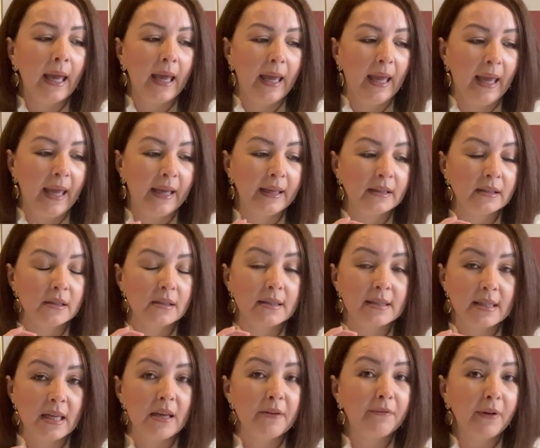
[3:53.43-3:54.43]
and
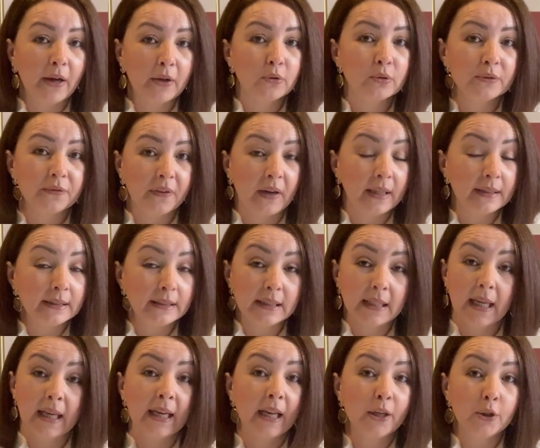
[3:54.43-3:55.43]
see if I could find it,
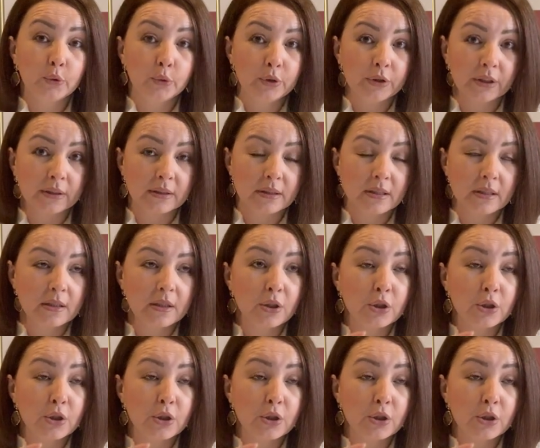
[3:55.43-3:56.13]
and I couldn't.